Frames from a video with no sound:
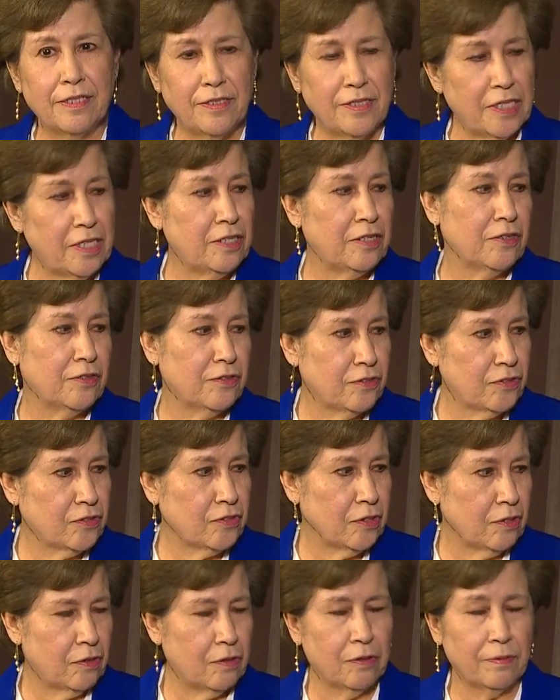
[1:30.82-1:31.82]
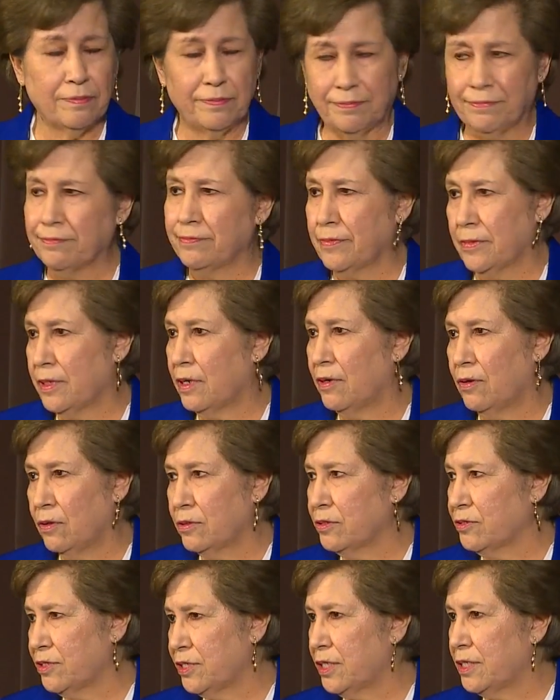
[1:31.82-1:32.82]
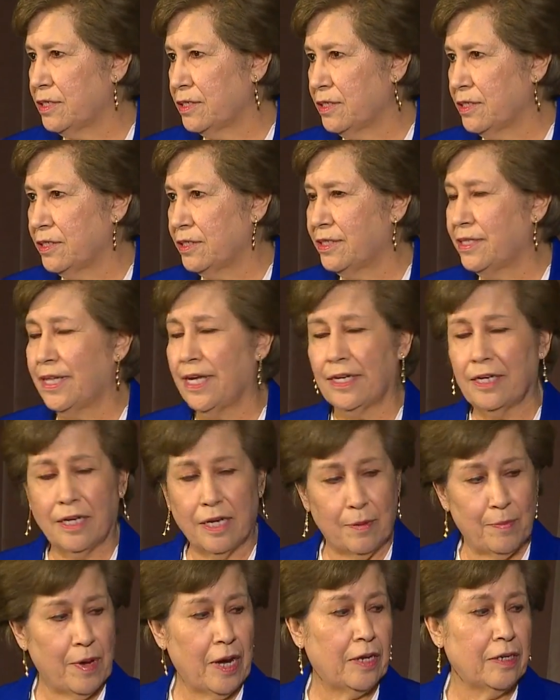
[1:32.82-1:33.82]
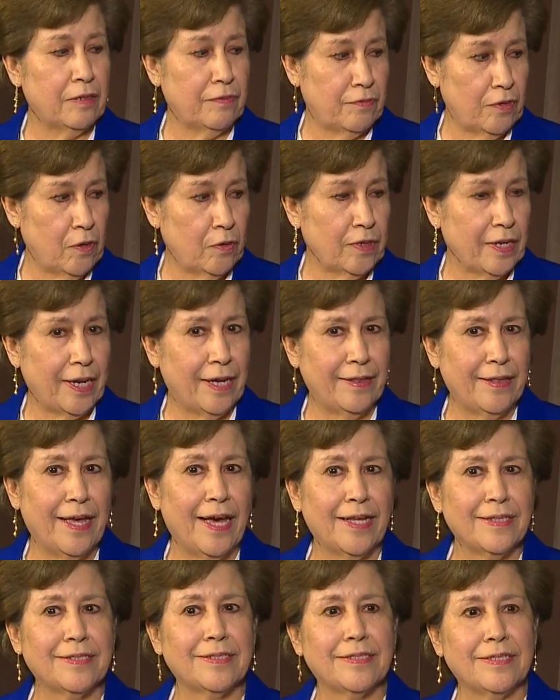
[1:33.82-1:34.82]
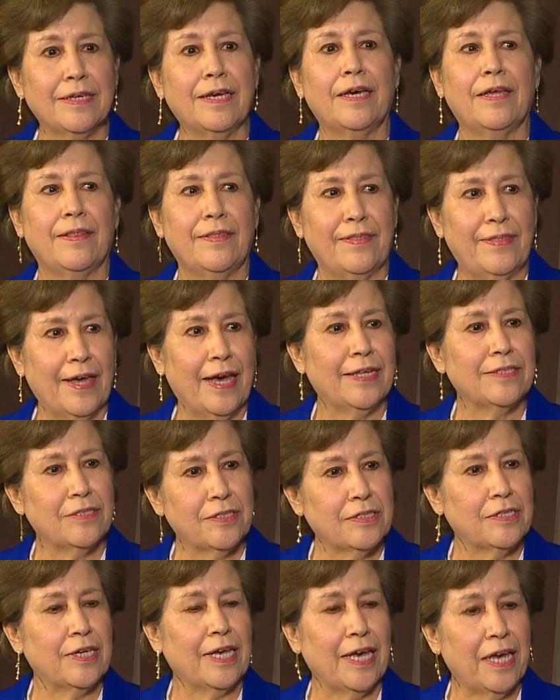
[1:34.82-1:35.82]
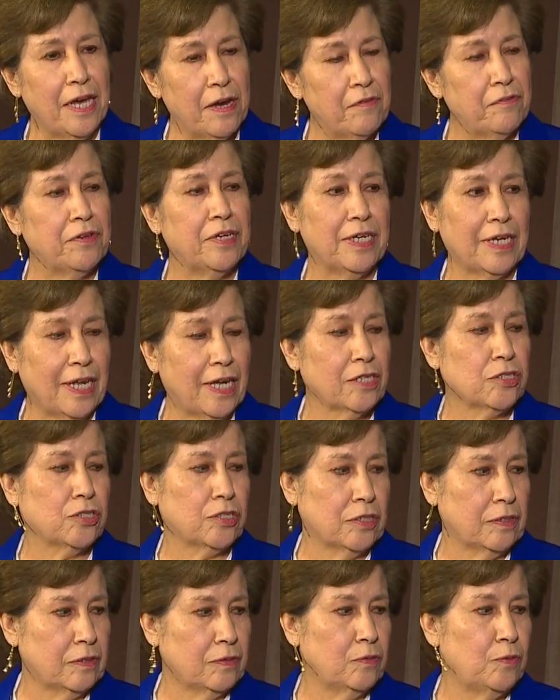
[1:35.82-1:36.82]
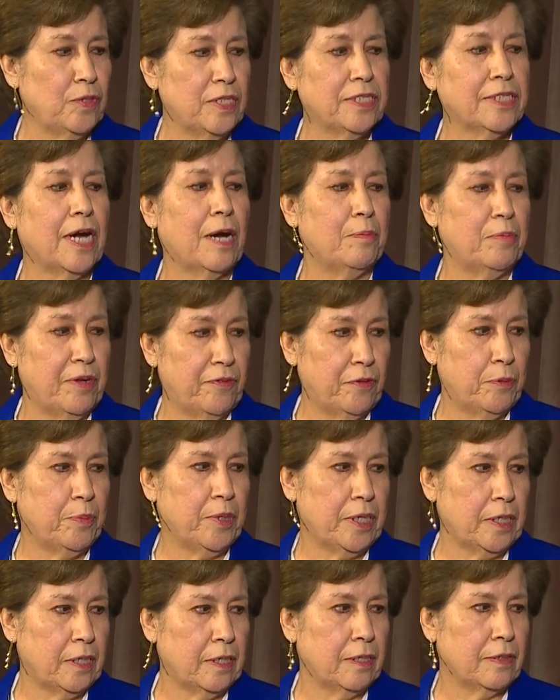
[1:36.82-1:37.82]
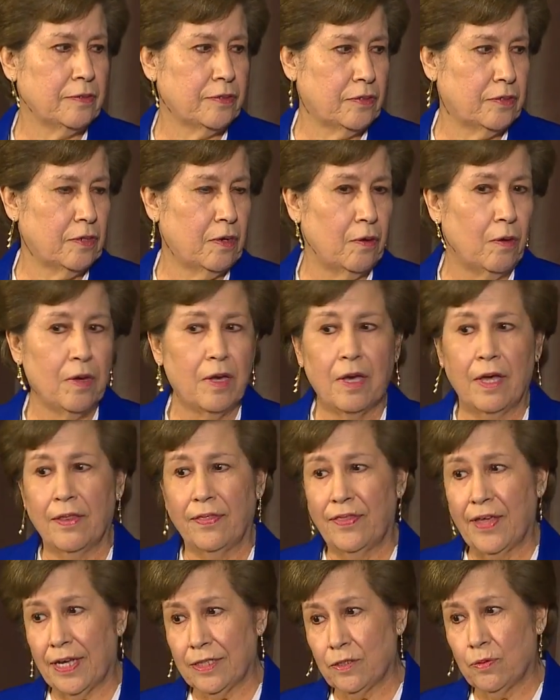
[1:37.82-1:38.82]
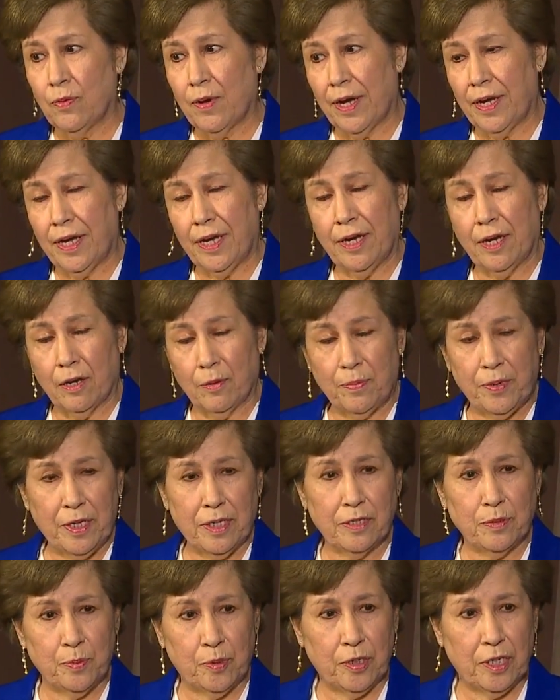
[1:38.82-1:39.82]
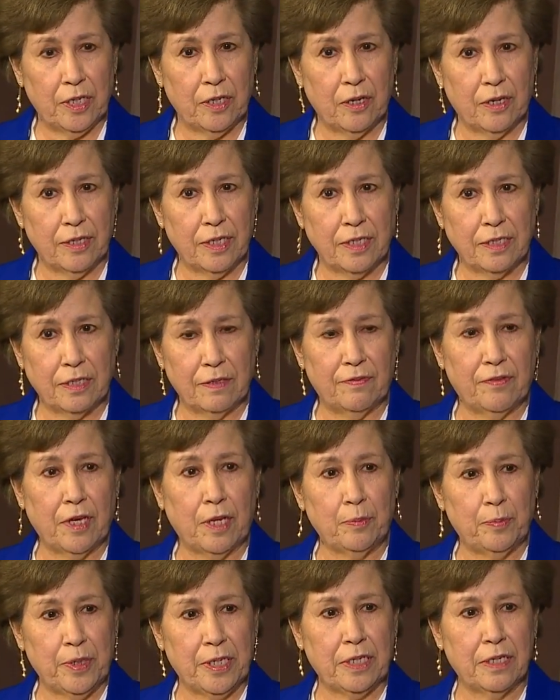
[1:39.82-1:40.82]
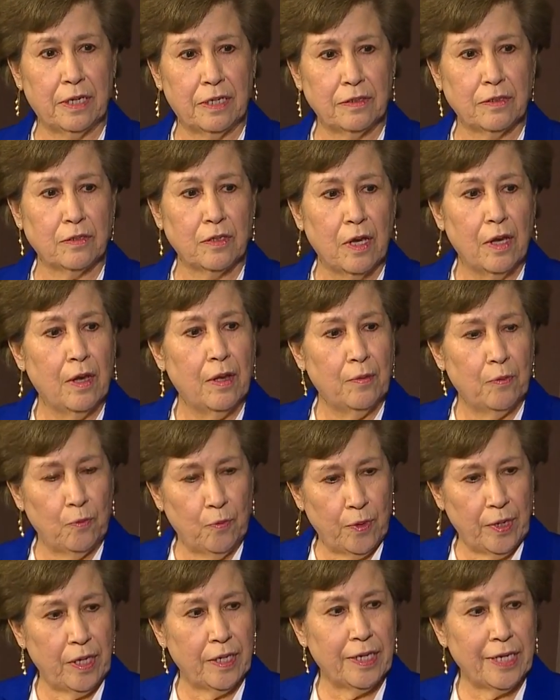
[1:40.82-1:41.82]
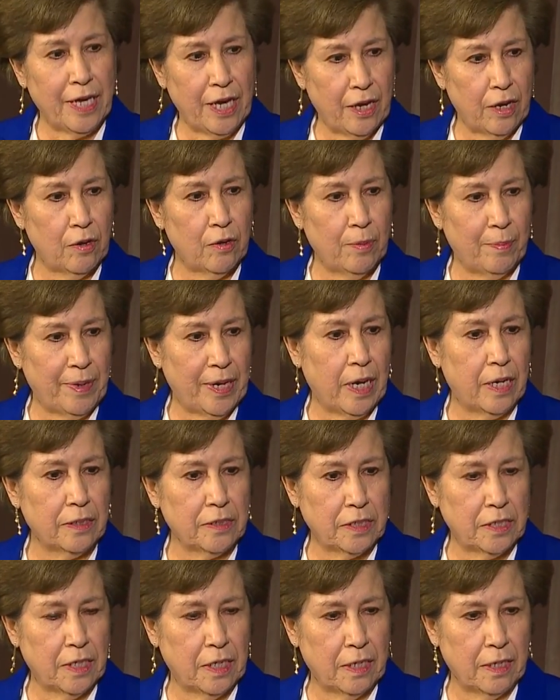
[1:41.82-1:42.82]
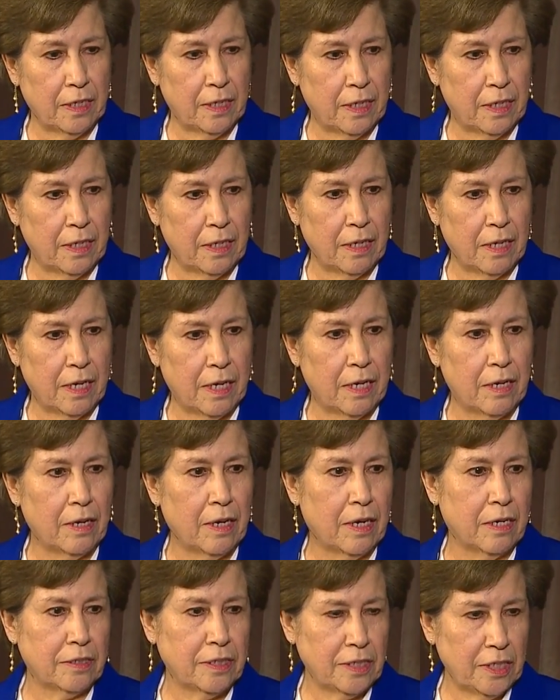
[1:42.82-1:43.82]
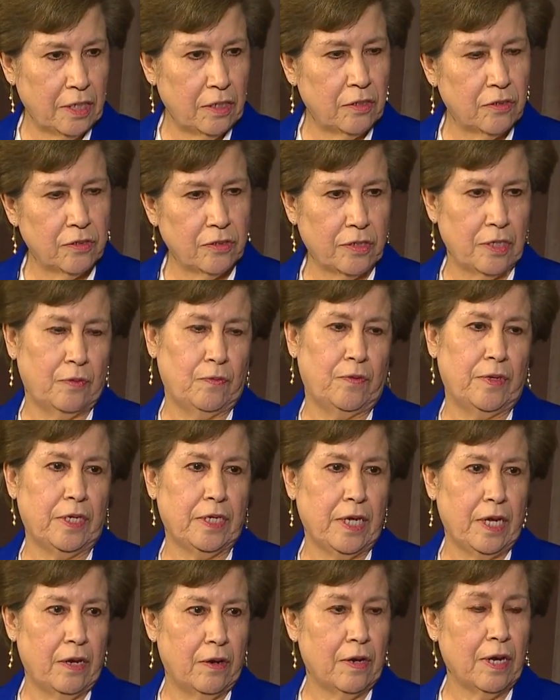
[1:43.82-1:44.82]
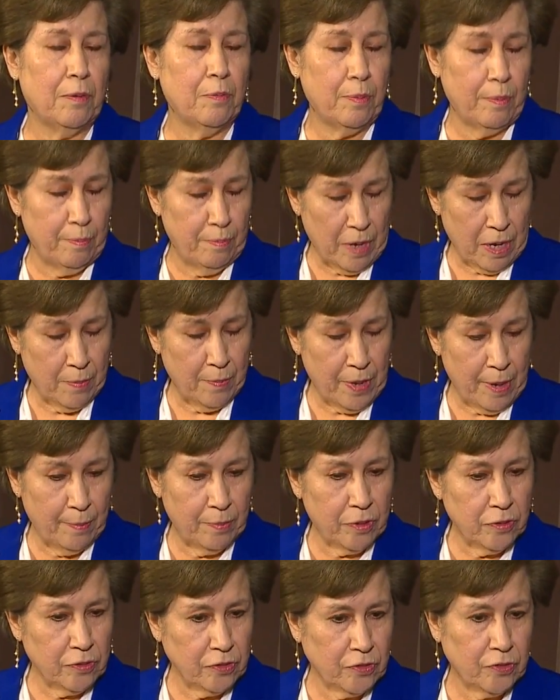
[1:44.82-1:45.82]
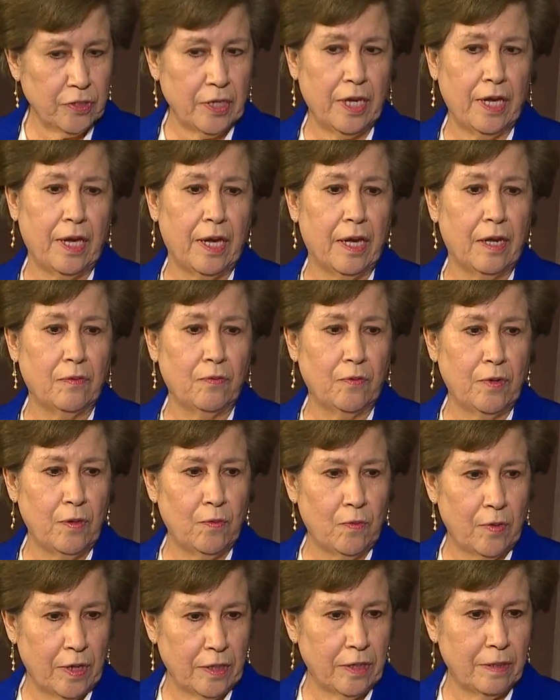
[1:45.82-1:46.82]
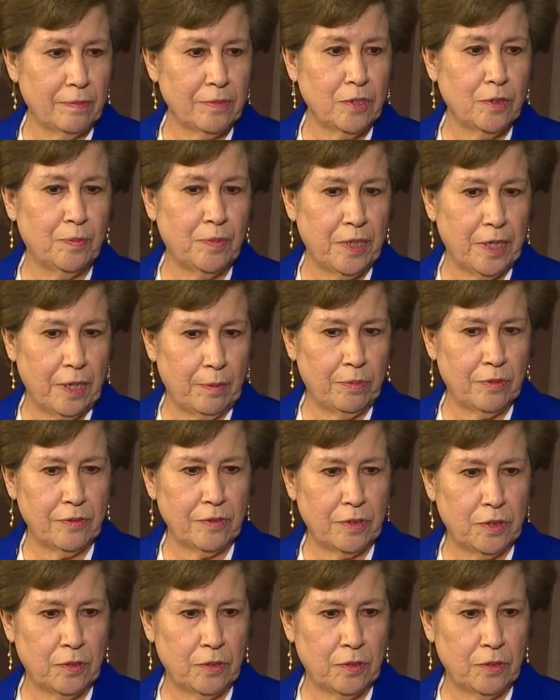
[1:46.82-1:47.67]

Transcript: the seniors or the older citizens that come out and vote. And that's that's every election. We top everybody else. So that's why ARP is putting on this event because we care about uh, our, our, seniors and we care our, uh, our members and we want them to be able